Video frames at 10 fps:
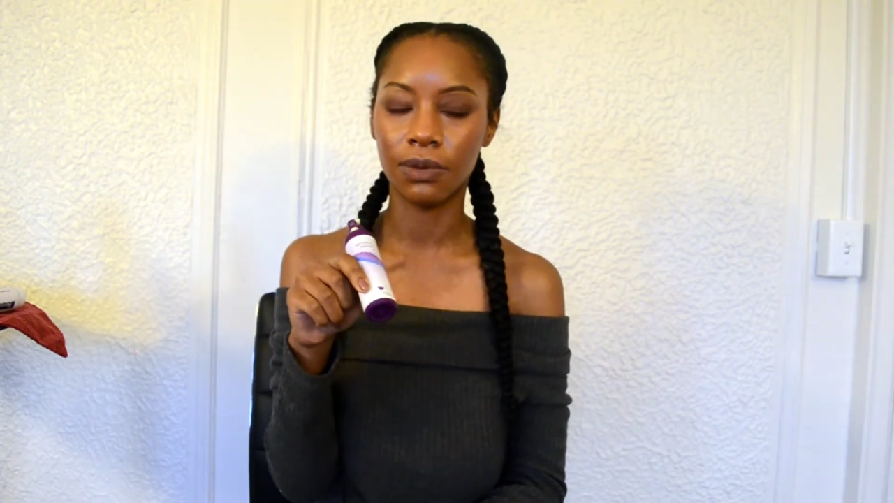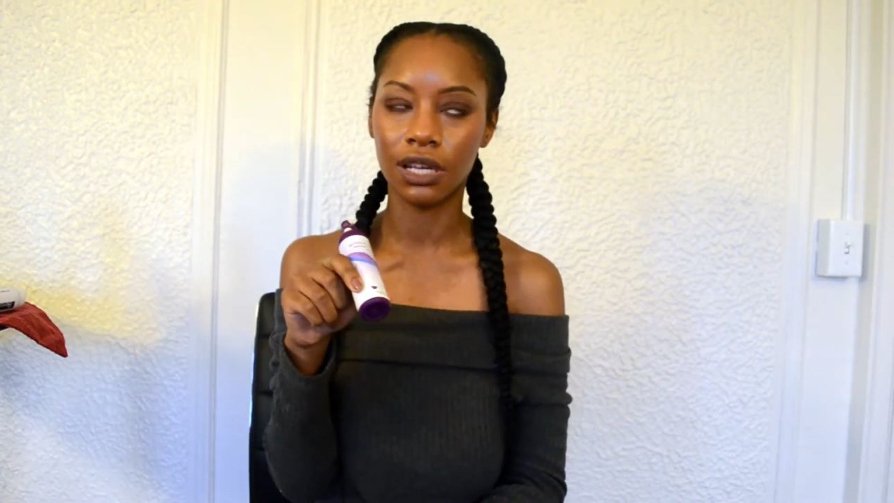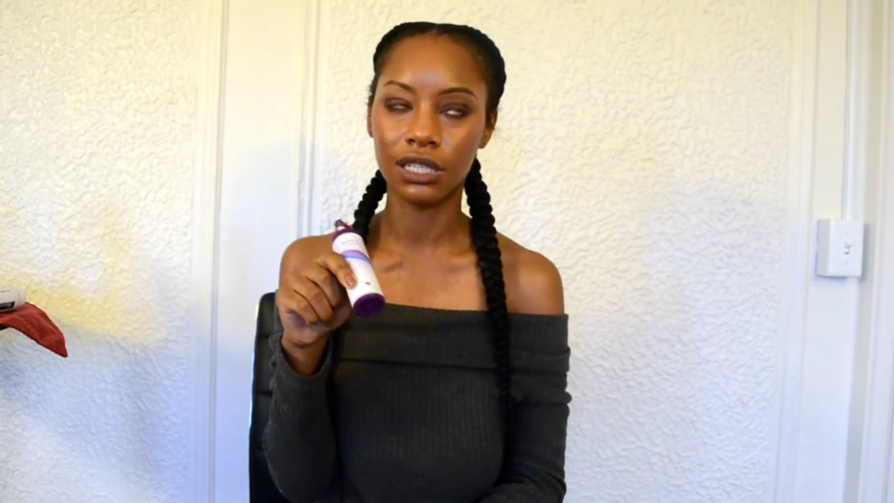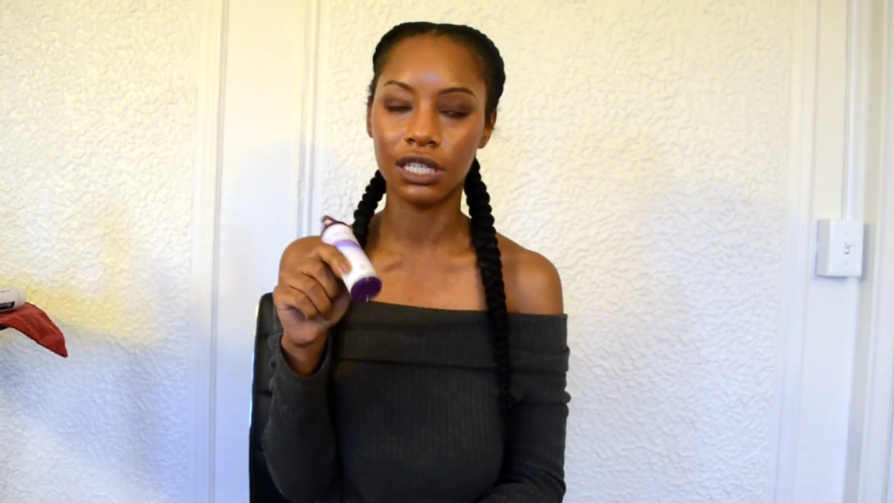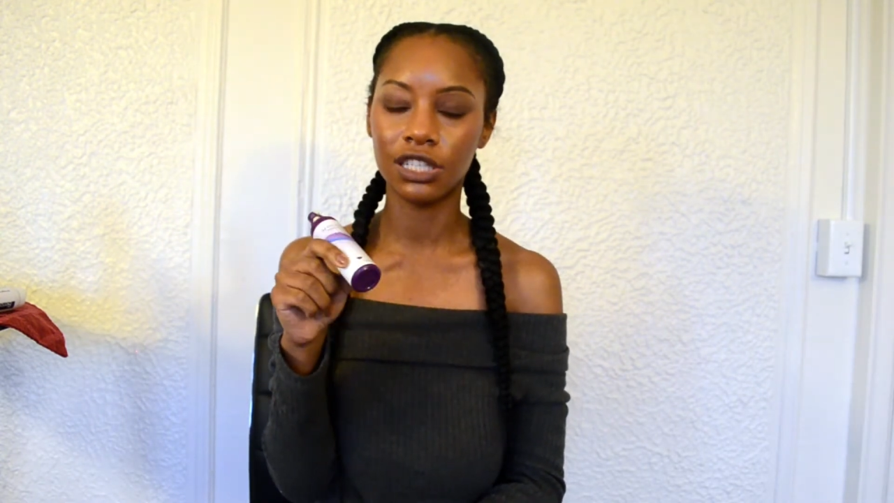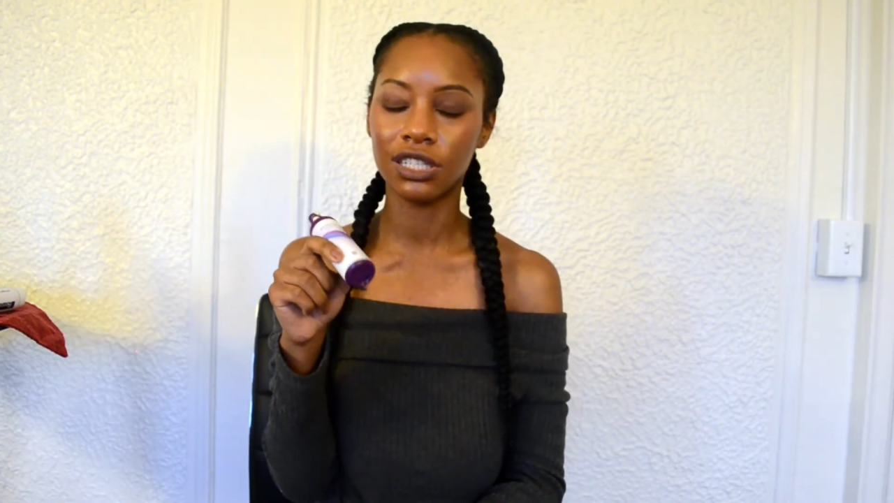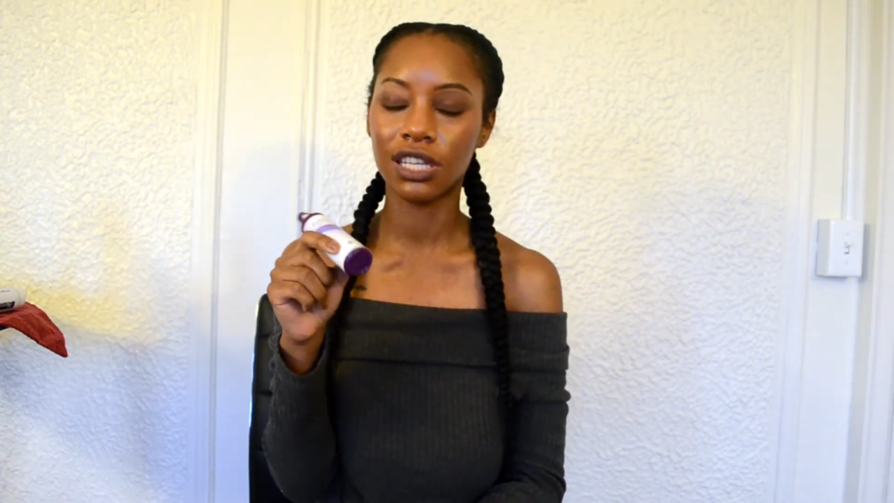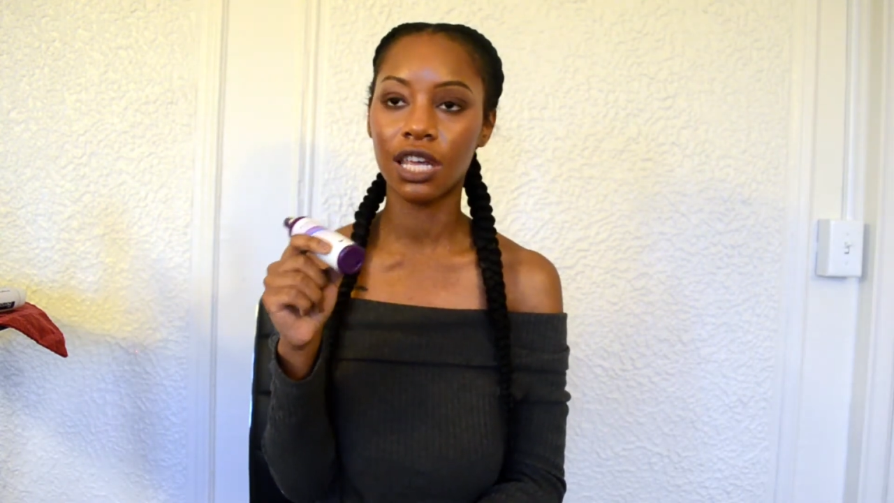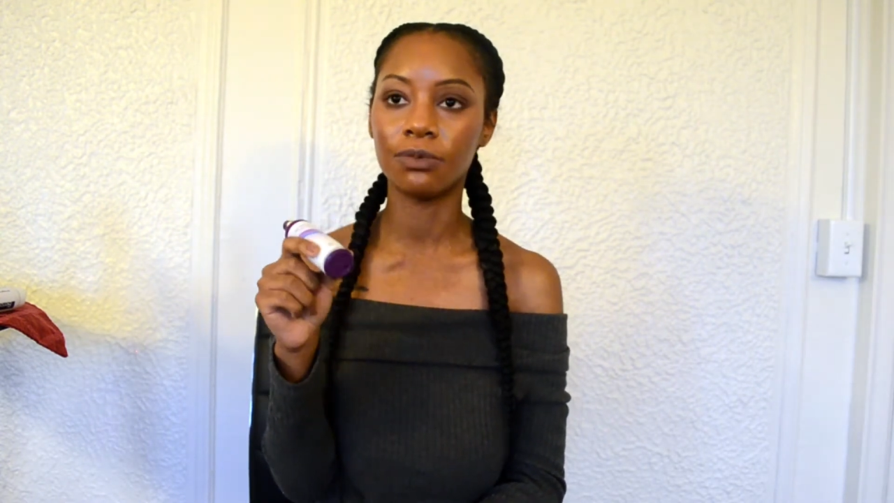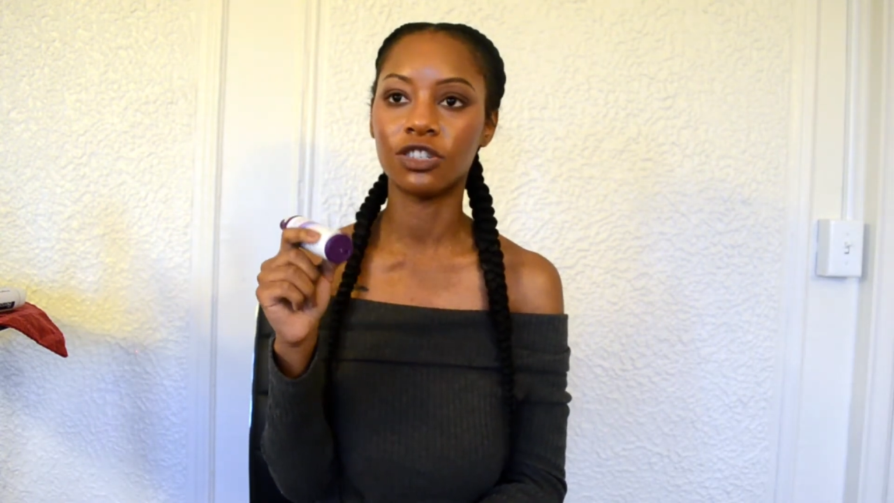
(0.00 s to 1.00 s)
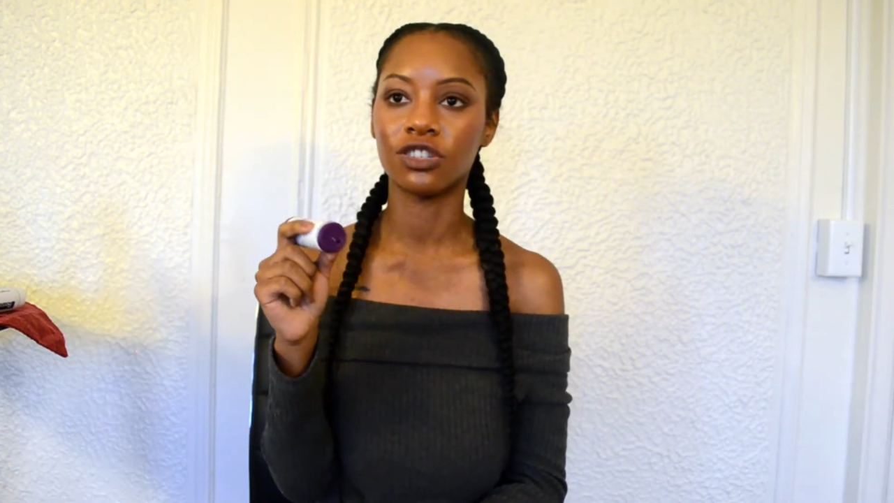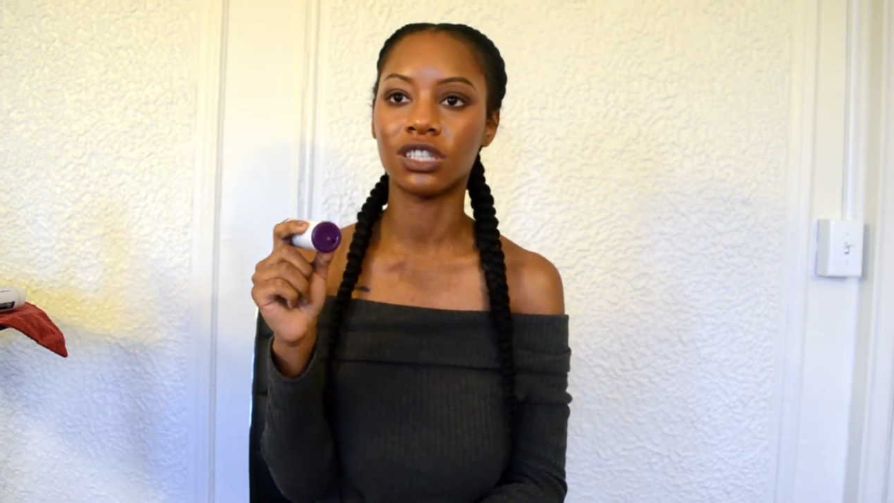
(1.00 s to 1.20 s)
because it just keeps your